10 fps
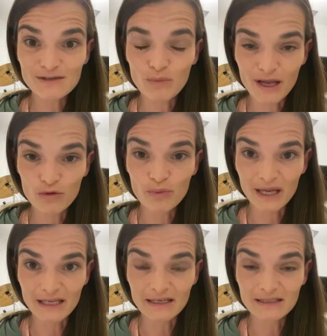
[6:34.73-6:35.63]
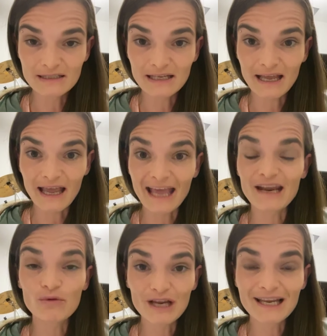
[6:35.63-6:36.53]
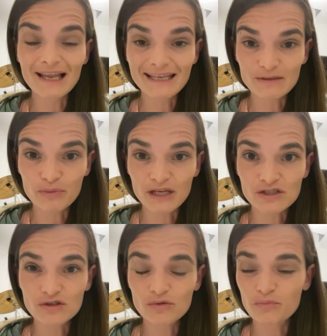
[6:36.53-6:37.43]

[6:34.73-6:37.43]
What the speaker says: my opinion, and I really like the picture.